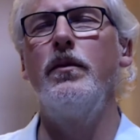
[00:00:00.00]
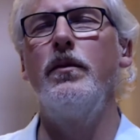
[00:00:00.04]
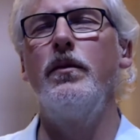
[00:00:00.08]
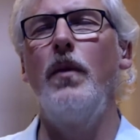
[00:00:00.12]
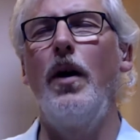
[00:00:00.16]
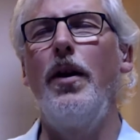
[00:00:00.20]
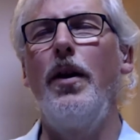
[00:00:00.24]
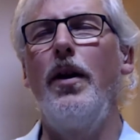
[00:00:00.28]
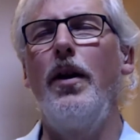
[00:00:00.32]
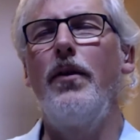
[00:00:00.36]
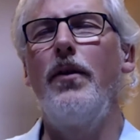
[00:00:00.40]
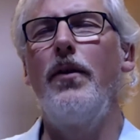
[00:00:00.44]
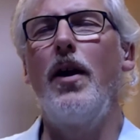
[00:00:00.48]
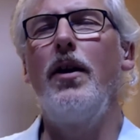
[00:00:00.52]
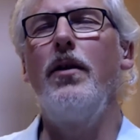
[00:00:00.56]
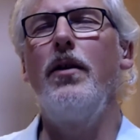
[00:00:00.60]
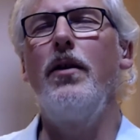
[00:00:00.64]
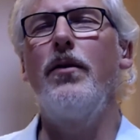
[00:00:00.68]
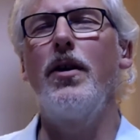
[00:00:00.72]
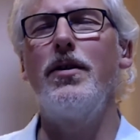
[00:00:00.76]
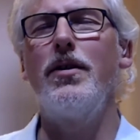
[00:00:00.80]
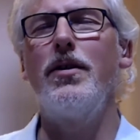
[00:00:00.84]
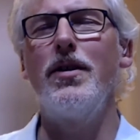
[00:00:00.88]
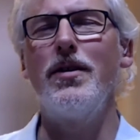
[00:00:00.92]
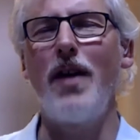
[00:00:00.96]
And if any of
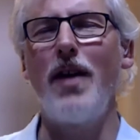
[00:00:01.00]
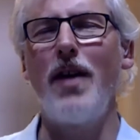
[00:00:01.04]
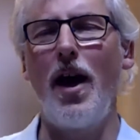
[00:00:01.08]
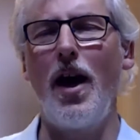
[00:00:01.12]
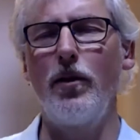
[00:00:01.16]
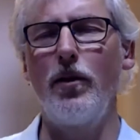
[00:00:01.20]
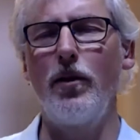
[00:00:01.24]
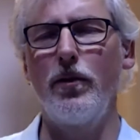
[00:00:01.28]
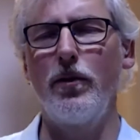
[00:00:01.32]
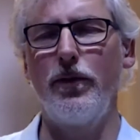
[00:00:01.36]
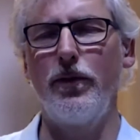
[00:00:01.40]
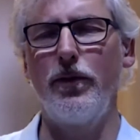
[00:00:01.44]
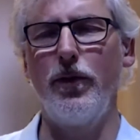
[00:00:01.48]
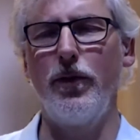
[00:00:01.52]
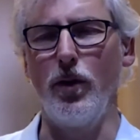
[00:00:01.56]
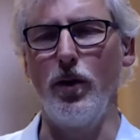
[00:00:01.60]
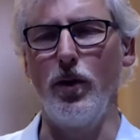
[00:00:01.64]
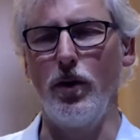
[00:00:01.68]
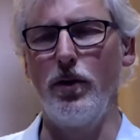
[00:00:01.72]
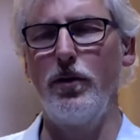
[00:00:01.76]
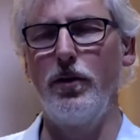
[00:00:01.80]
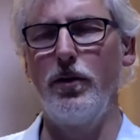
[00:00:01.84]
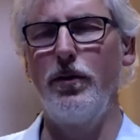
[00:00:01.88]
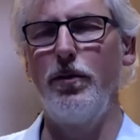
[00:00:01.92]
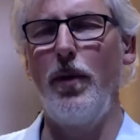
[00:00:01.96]
this is
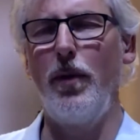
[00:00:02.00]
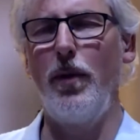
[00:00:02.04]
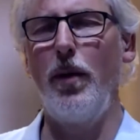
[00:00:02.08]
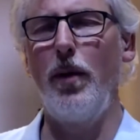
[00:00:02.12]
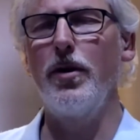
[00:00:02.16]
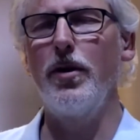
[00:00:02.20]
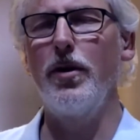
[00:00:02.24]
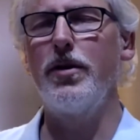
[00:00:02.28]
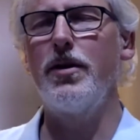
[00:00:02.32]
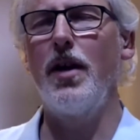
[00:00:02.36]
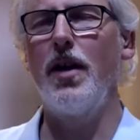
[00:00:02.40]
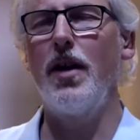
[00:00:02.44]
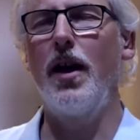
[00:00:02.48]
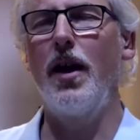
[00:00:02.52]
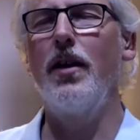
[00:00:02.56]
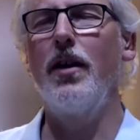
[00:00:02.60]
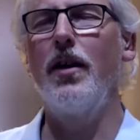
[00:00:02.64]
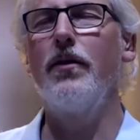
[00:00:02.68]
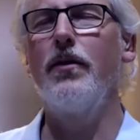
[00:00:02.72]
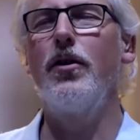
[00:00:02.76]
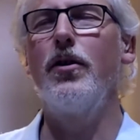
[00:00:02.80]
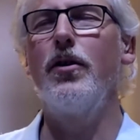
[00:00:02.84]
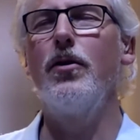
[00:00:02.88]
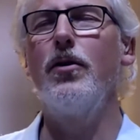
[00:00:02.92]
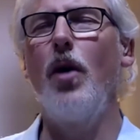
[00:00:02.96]
helpful, maybe just take a
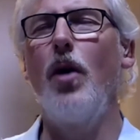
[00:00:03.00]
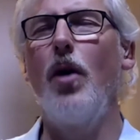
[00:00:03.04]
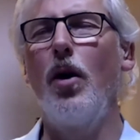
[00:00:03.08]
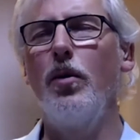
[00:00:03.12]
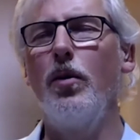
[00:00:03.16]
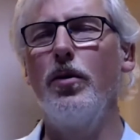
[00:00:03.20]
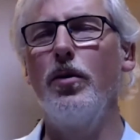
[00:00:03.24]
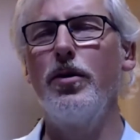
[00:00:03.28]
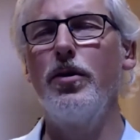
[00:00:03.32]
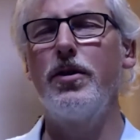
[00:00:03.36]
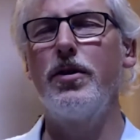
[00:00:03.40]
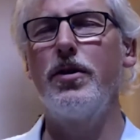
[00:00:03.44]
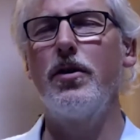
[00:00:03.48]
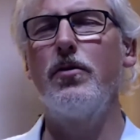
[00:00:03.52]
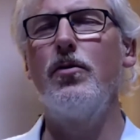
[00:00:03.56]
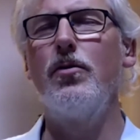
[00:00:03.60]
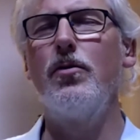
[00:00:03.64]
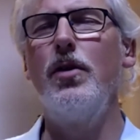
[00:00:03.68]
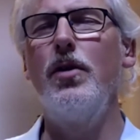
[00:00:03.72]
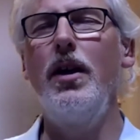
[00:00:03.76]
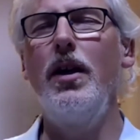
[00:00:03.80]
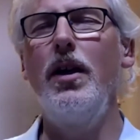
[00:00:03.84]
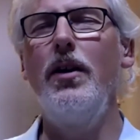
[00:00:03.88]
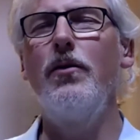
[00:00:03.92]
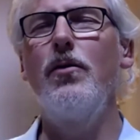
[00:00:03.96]
few moments to
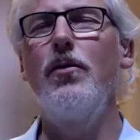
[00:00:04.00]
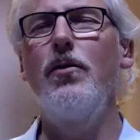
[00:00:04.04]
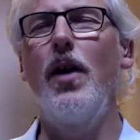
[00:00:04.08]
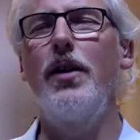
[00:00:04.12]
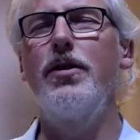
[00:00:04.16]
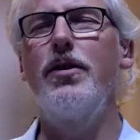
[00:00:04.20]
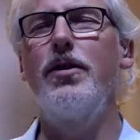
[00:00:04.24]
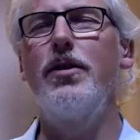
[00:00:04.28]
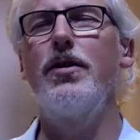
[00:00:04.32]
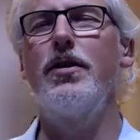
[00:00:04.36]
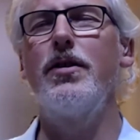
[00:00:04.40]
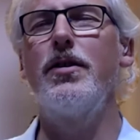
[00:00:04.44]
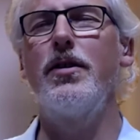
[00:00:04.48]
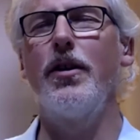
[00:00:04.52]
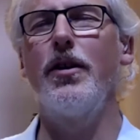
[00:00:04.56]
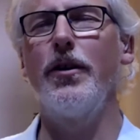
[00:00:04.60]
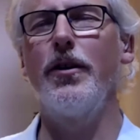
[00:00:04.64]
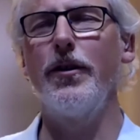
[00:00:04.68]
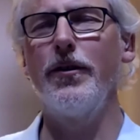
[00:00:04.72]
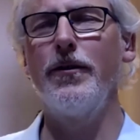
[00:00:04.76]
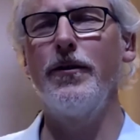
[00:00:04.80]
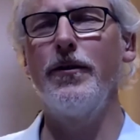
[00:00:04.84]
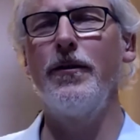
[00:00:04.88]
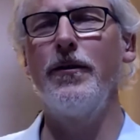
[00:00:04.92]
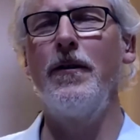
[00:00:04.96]
really
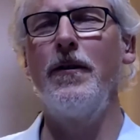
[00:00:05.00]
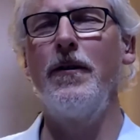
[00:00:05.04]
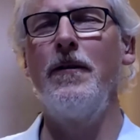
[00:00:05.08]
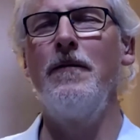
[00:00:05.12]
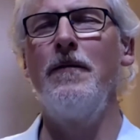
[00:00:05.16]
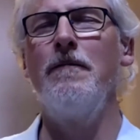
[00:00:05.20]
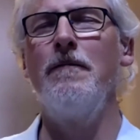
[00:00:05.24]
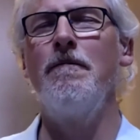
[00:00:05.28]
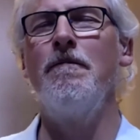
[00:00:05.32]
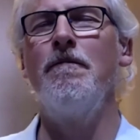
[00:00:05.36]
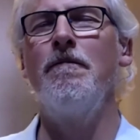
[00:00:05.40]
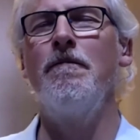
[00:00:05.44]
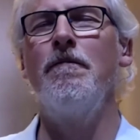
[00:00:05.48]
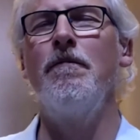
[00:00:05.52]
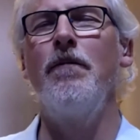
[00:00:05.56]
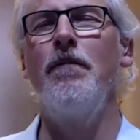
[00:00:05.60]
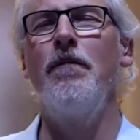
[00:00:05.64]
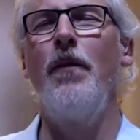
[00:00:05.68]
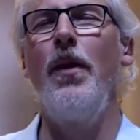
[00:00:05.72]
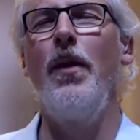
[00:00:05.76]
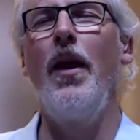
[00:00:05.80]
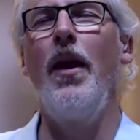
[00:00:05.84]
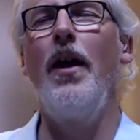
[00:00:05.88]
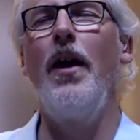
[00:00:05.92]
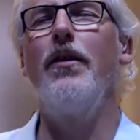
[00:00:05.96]
register
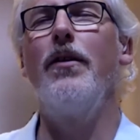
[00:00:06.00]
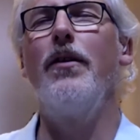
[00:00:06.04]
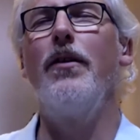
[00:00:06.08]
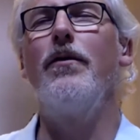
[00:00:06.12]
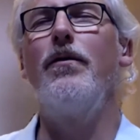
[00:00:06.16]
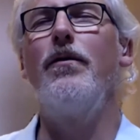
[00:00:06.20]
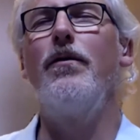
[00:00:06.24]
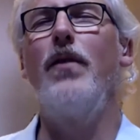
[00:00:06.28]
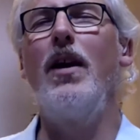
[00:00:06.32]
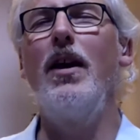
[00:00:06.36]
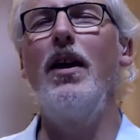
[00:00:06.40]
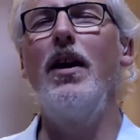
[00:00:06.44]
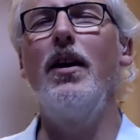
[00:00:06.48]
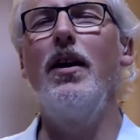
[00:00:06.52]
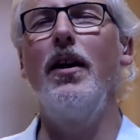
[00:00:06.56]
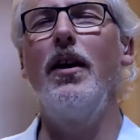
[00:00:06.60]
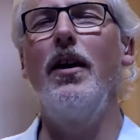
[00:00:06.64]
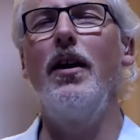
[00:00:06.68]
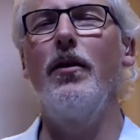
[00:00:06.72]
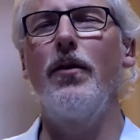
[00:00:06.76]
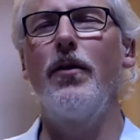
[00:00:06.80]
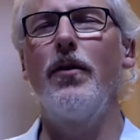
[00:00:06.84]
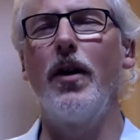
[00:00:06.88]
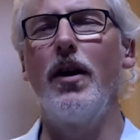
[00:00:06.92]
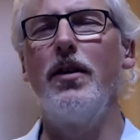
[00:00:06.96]
the feeling
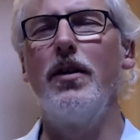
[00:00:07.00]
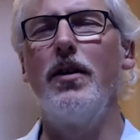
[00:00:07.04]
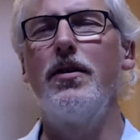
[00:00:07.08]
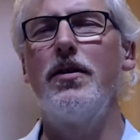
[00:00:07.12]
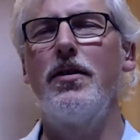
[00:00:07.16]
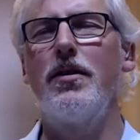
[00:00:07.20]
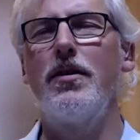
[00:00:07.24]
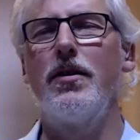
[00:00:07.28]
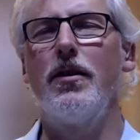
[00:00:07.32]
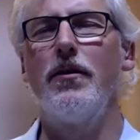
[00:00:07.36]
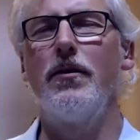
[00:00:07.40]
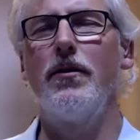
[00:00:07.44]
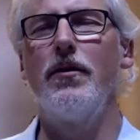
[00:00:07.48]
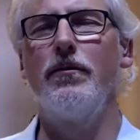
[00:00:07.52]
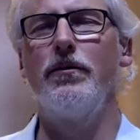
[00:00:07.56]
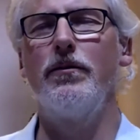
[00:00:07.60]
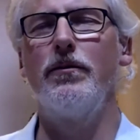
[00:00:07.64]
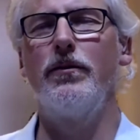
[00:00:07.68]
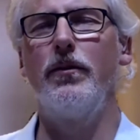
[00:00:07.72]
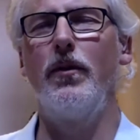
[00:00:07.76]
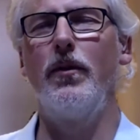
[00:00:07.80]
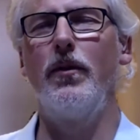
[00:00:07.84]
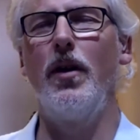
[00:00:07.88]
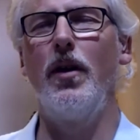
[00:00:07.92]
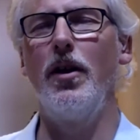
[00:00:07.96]
of this
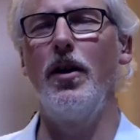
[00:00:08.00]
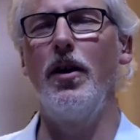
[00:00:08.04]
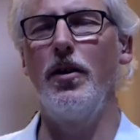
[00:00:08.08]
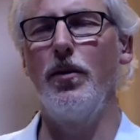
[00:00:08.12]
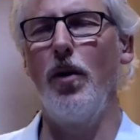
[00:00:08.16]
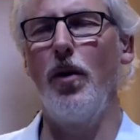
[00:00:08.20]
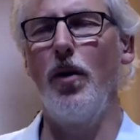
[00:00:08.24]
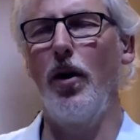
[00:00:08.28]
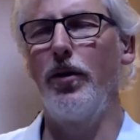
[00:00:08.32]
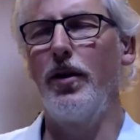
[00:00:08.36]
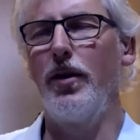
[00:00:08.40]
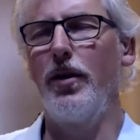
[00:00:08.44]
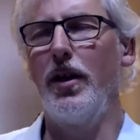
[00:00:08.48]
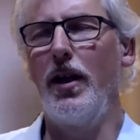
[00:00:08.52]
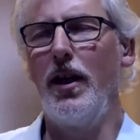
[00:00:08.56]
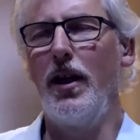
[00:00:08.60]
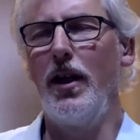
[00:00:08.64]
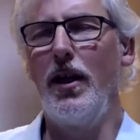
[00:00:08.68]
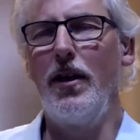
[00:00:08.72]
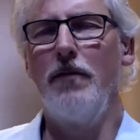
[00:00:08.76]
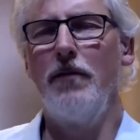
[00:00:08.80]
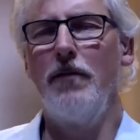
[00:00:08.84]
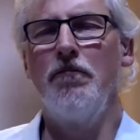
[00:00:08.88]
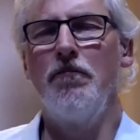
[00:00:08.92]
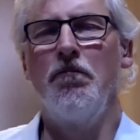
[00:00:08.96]
in your body,